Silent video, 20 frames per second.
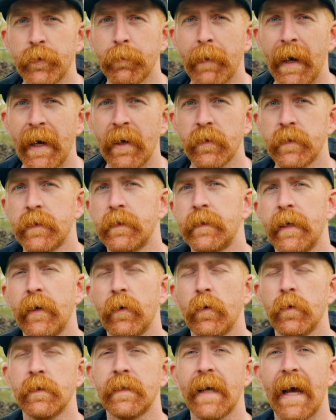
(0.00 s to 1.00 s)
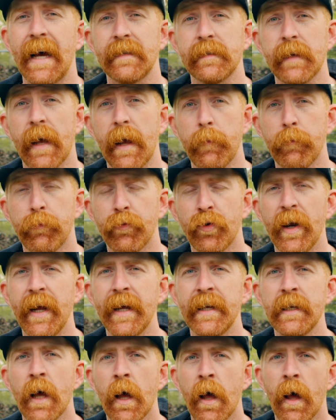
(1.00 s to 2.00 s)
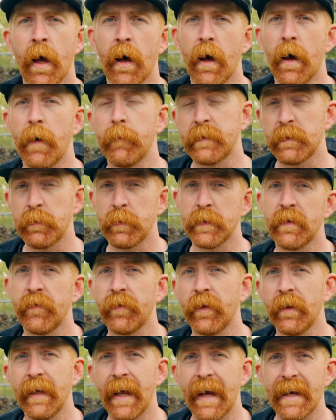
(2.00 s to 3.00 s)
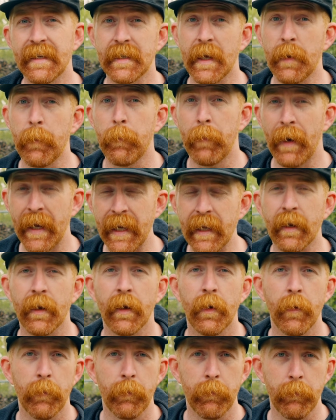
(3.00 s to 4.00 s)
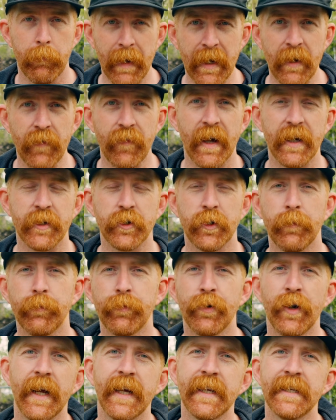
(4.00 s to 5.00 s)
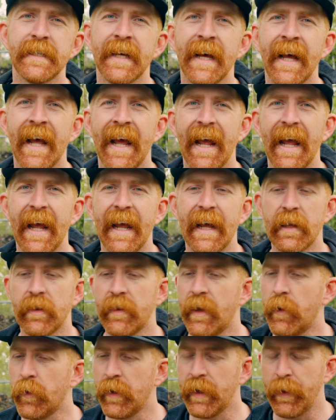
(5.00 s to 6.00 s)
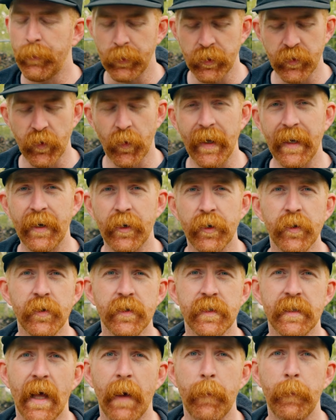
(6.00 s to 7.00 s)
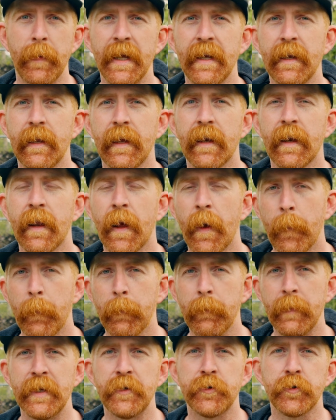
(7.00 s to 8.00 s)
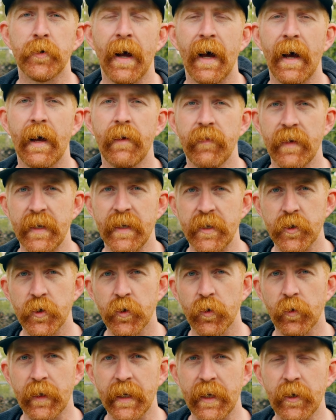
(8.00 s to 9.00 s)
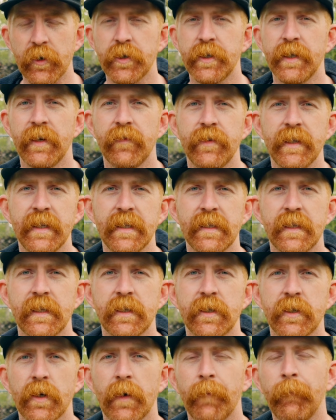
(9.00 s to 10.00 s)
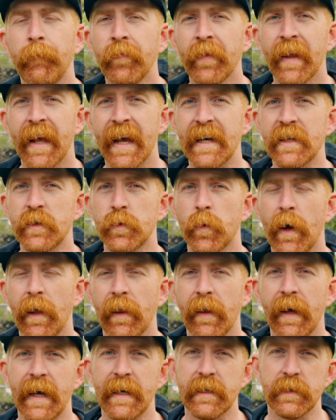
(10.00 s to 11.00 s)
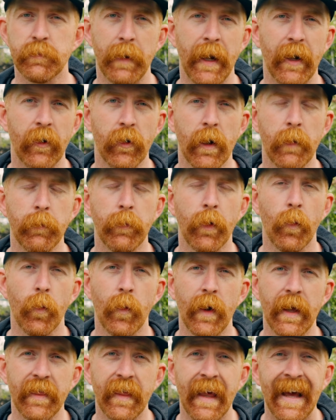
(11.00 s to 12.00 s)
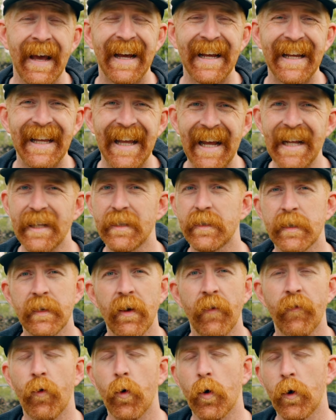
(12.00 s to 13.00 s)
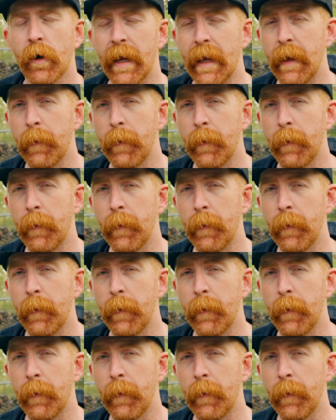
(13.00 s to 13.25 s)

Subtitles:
milestones as a brand, specifically as a bike manufacturing brand, and they were able to introduce that pinion mid-drive internal gear shifting system, as well as pair up with gates for a